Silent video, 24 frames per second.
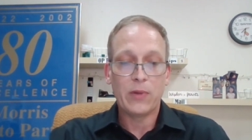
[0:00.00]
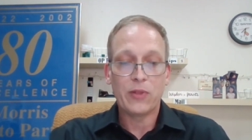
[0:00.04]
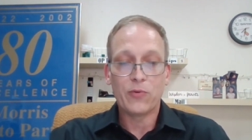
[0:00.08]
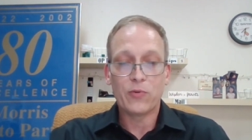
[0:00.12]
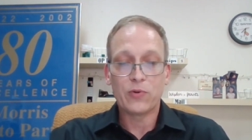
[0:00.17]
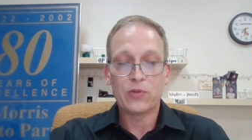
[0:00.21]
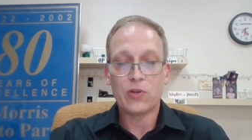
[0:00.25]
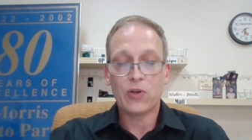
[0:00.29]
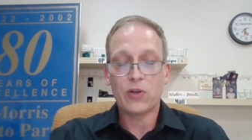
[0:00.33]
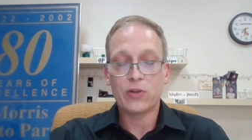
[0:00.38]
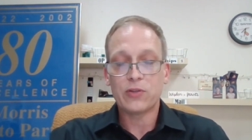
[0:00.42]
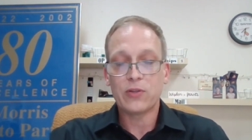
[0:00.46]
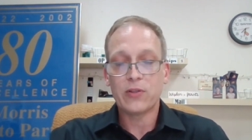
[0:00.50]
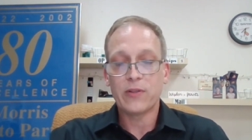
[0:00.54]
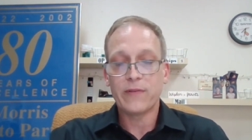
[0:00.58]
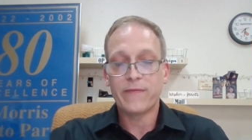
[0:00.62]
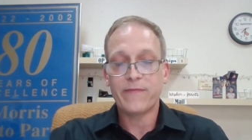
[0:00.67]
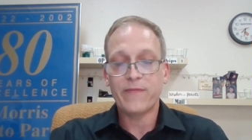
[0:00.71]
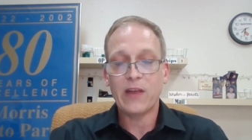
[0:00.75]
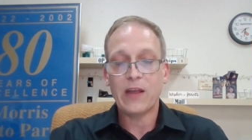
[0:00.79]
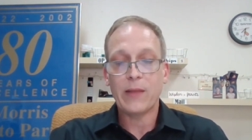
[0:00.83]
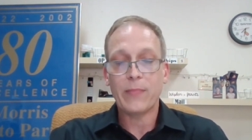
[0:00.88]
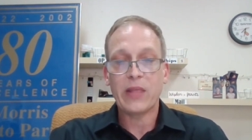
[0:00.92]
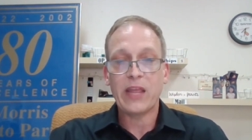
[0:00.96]
but there was also
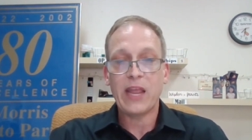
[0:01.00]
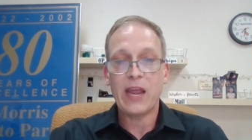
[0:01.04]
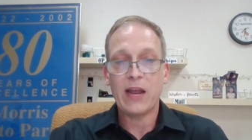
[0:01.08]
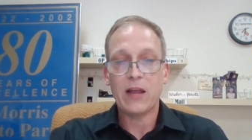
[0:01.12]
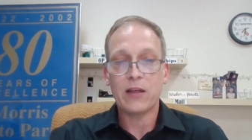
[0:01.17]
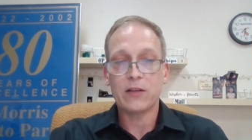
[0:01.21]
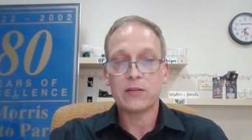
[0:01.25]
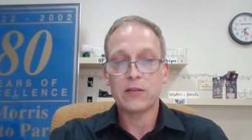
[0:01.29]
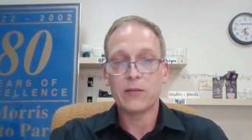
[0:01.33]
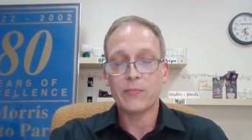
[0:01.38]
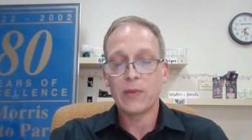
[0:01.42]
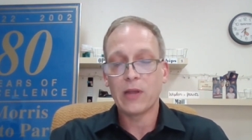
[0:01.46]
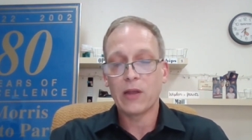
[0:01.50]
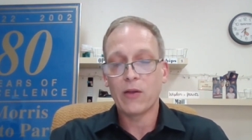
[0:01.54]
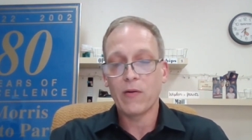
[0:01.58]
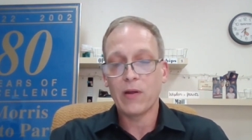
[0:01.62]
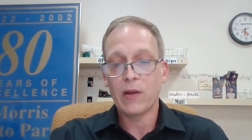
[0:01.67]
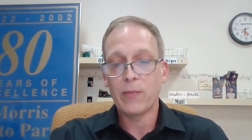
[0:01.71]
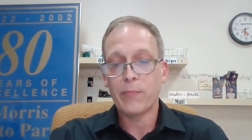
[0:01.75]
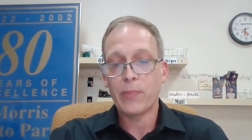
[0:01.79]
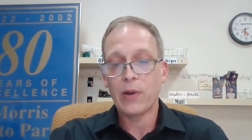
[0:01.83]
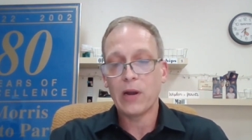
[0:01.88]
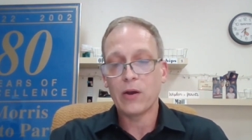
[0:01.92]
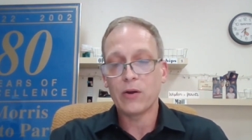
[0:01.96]
the family house that my
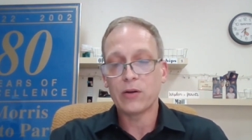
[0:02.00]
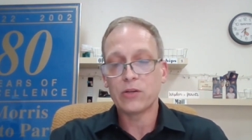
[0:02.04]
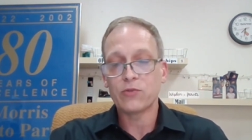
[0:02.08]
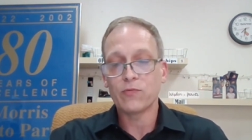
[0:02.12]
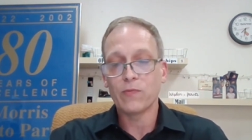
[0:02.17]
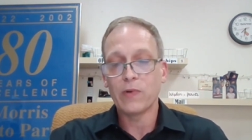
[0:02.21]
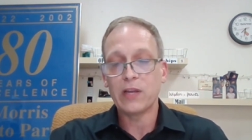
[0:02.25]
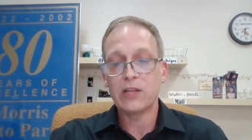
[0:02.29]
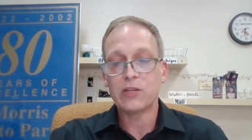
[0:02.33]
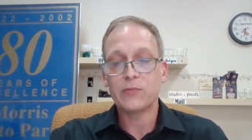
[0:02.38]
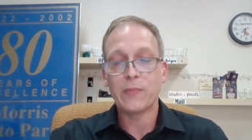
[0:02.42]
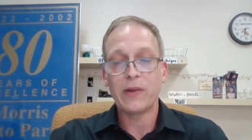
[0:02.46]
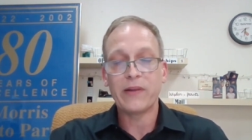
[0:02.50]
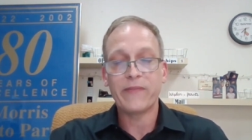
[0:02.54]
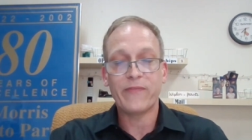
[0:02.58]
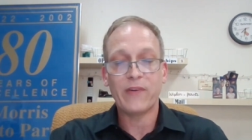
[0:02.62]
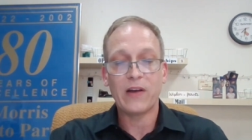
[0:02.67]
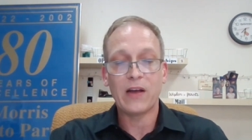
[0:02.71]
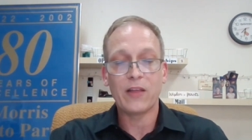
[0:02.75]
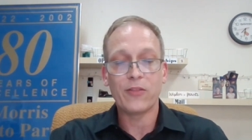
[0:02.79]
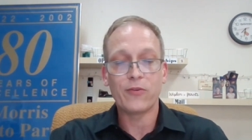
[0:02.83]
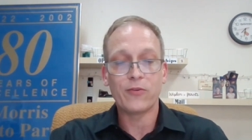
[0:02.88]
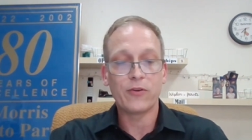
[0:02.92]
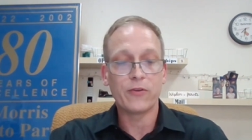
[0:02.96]
grandparents raised my
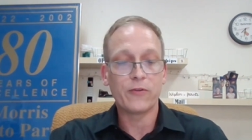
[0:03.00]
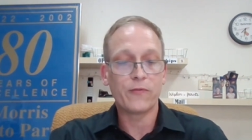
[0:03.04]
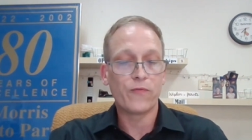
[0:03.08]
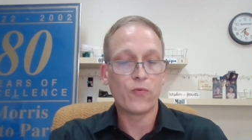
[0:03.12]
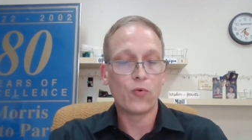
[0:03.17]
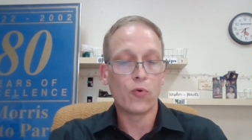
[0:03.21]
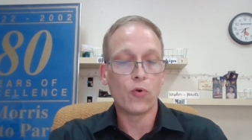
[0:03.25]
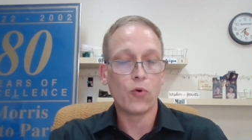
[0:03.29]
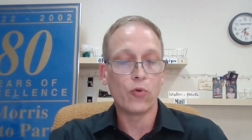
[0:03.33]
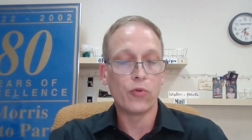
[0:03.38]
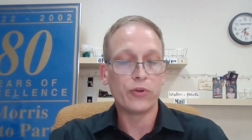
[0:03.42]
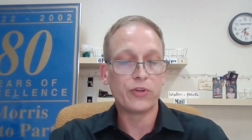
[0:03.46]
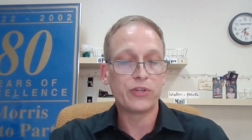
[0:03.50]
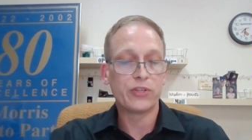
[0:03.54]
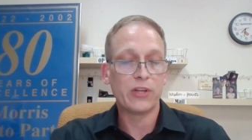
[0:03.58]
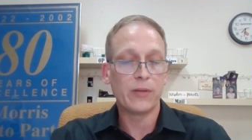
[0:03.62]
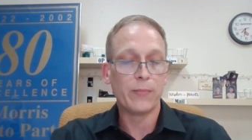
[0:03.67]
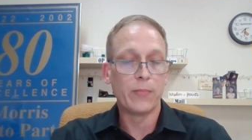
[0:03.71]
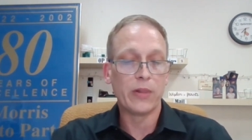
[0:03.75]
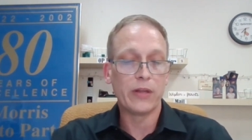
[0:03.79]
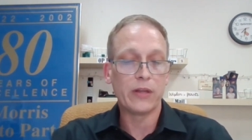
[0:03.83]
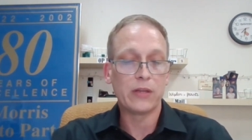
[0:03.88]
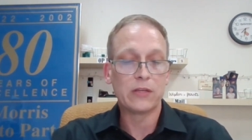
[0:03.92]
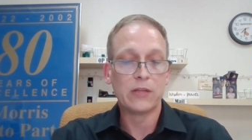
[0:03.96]
father and his four older
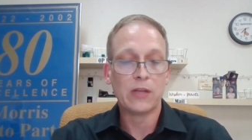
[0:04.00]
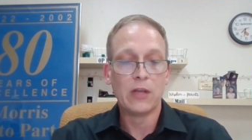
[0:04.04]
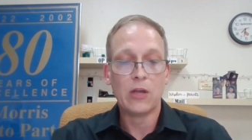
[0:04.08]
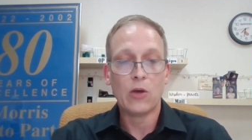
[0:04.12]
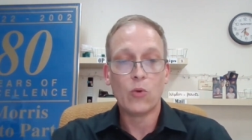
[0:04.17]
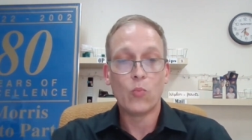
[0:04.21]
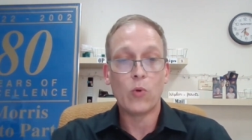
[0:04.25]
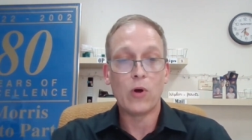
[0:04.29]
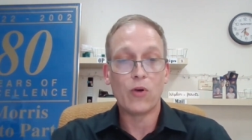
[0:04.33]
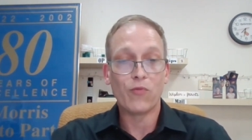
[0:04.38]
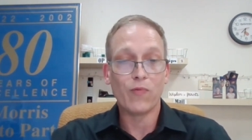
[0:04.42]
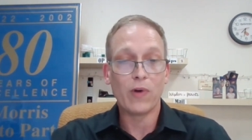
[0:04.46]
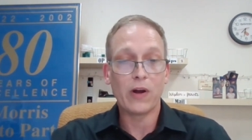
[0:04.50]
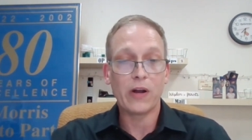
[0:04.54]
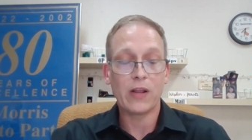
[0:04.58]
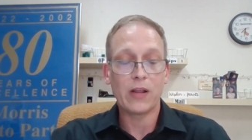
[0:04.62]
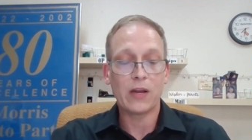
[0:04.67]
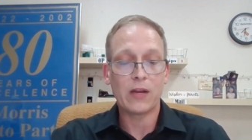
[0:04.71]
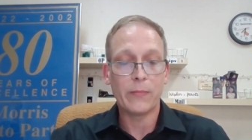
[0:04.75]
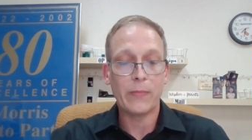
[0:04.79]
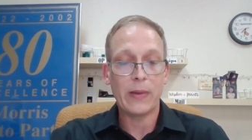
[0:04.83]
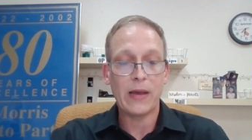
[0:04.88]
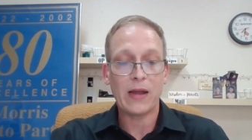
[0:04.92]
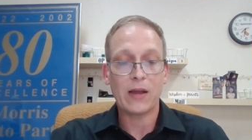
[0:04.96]
siblings while
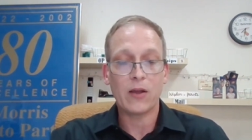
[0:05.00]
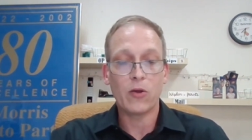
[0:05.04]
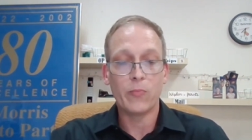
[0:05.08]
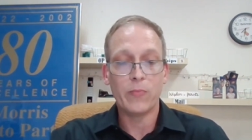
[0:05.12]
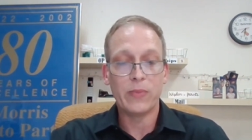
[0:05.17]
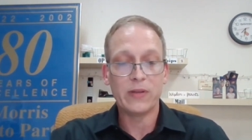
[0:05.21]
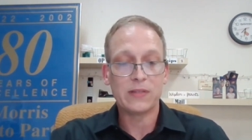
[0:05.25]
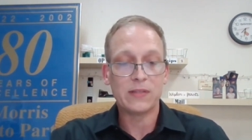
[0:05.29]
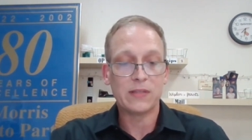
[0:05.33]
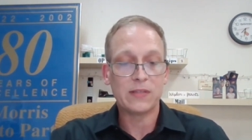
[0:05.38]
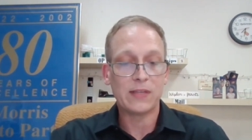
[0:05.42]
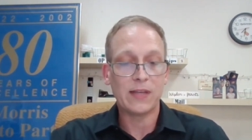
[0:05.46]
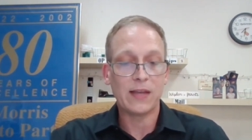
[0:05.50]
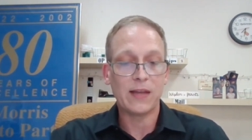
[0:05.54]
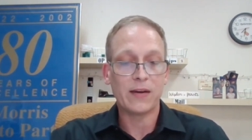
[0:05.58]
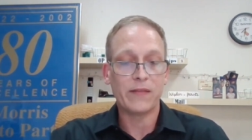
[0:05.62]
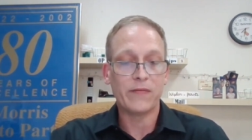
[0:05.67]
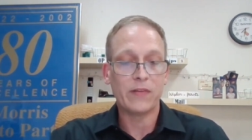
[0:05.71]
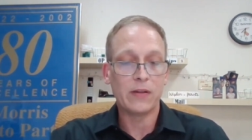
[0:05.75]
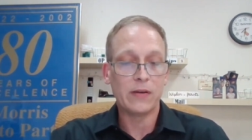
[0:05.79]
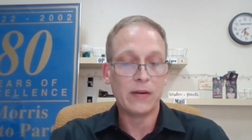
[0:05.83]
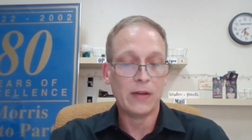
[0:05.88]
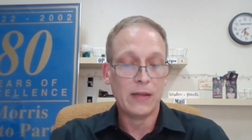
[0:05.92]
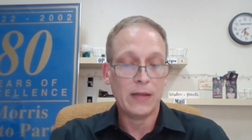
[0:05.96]
running a tobacco business
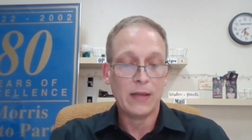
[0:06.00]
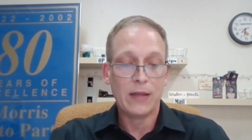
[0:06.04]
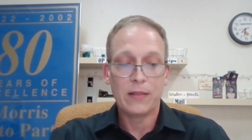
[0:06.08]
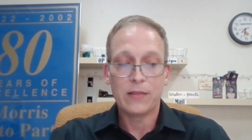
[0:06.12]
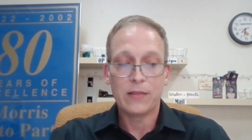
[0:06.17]
out of it.